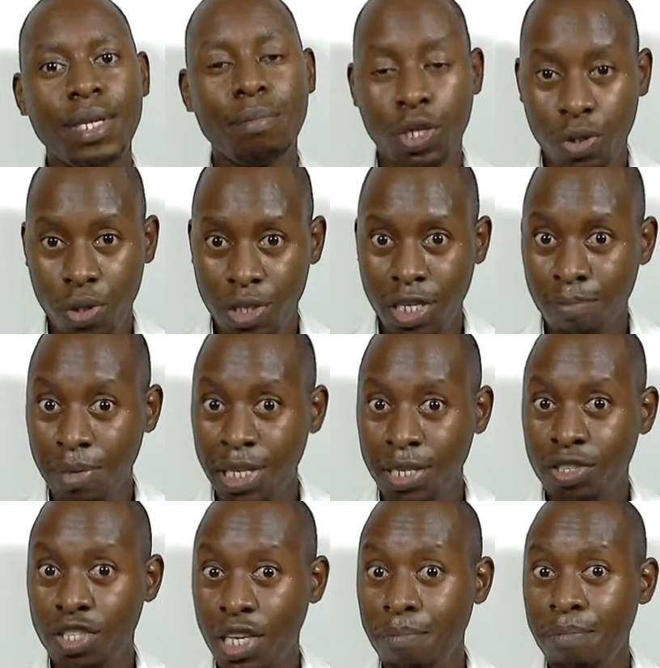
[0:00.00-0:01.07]
because it
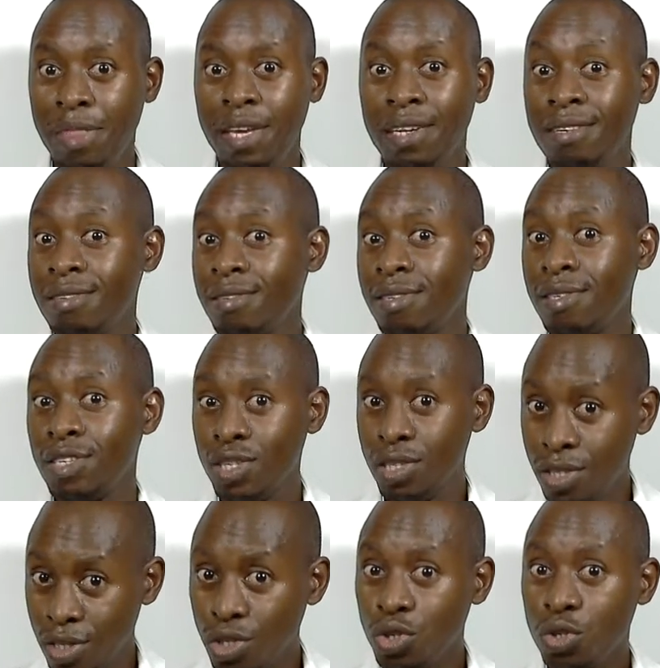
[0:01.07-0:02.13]
means something
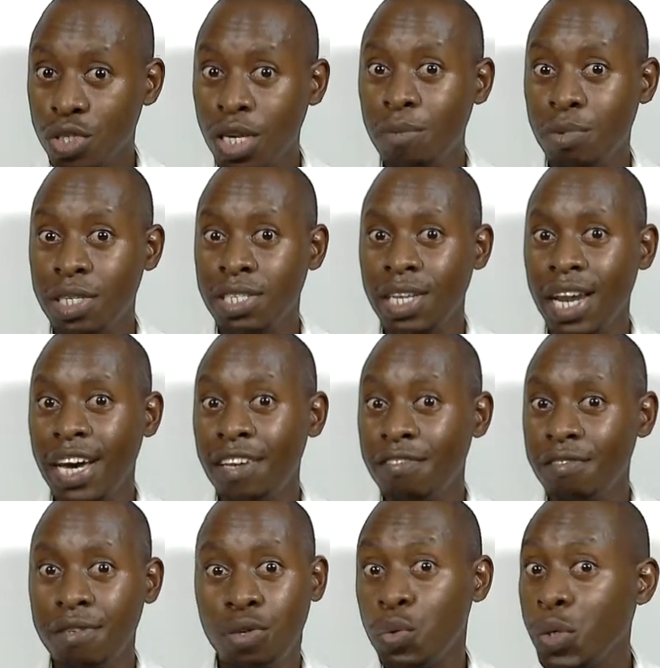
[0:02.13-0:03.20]
to someone's life,
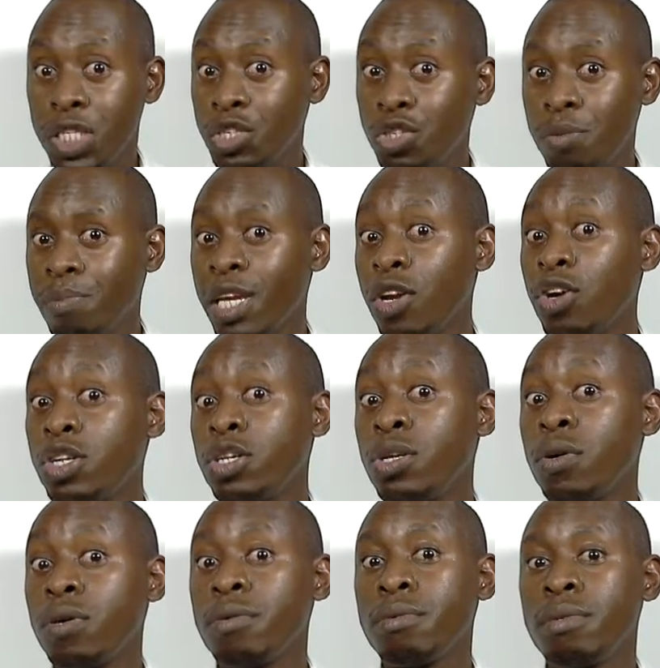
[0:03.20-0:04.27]
which you may not
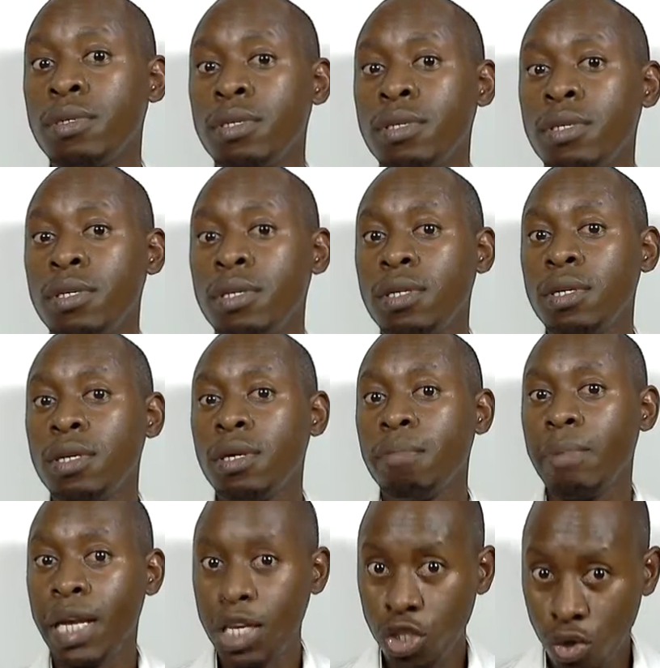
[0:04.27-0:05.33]
know.
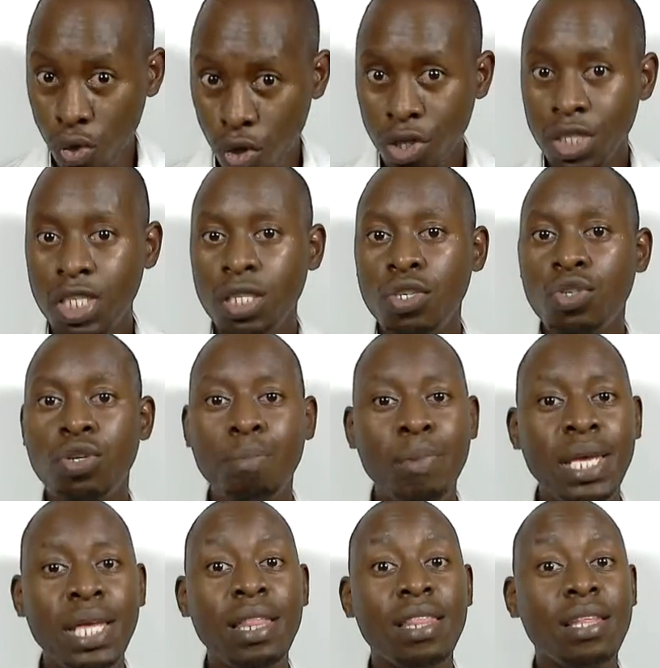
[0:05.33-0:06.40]
But as you continue to
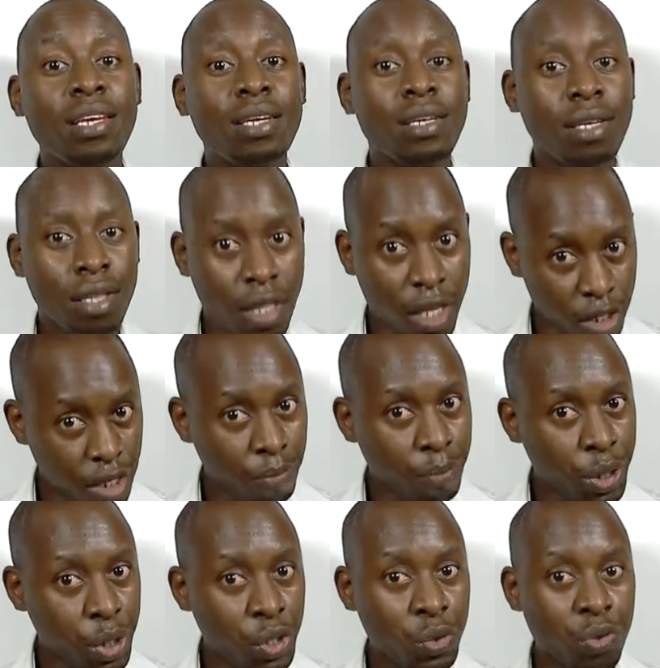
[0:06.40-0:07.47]
be the
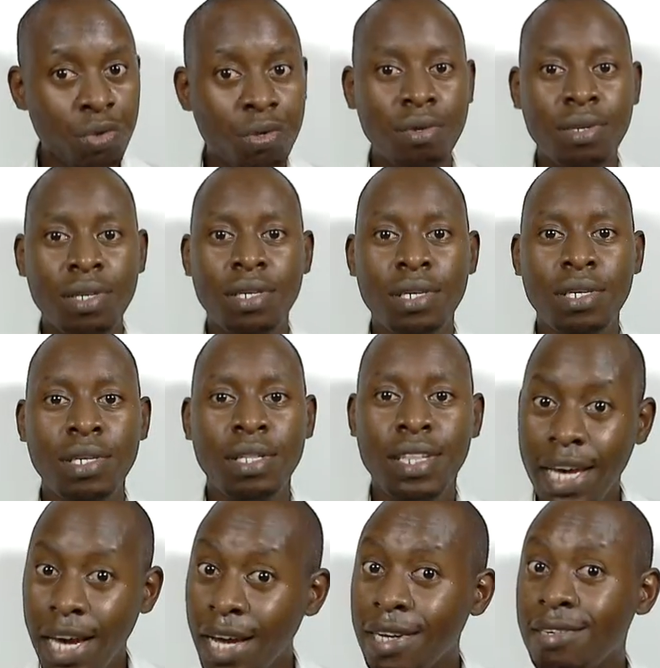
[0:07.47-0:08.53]
simple you,
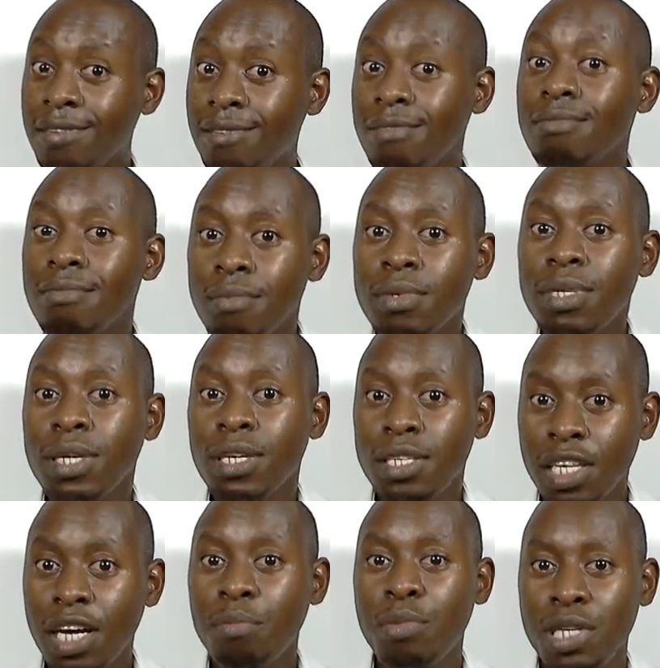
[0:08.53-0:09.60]
then
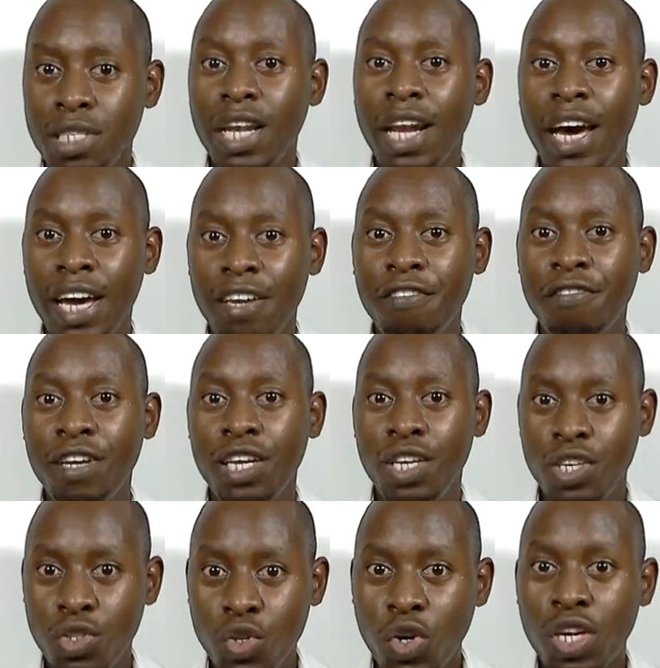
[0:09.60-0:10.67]
someone's life
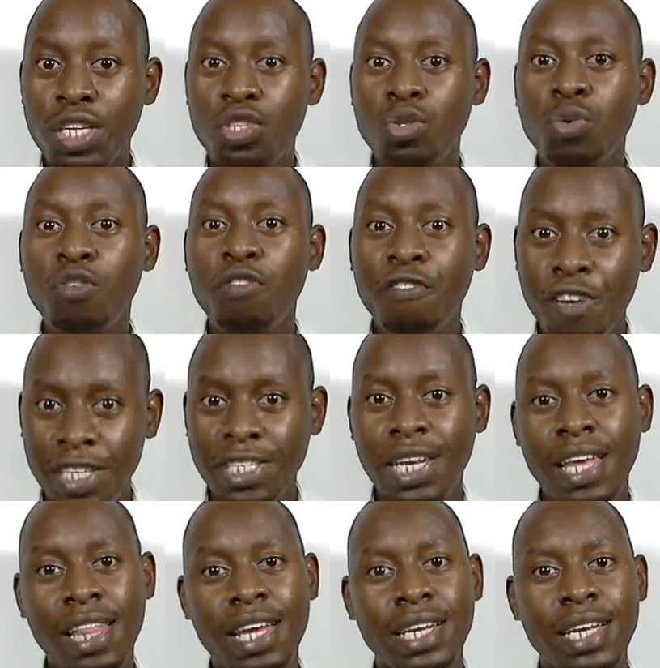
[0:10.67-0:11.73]
is going to face
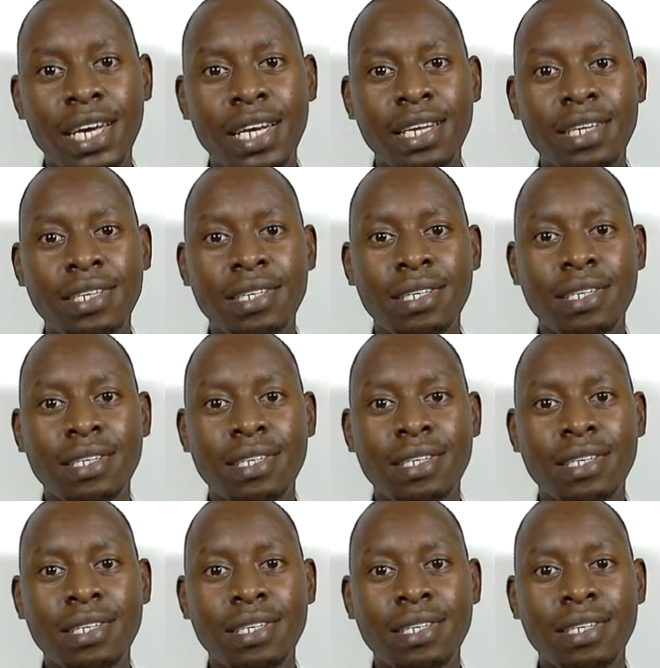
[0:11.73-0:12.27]
another day.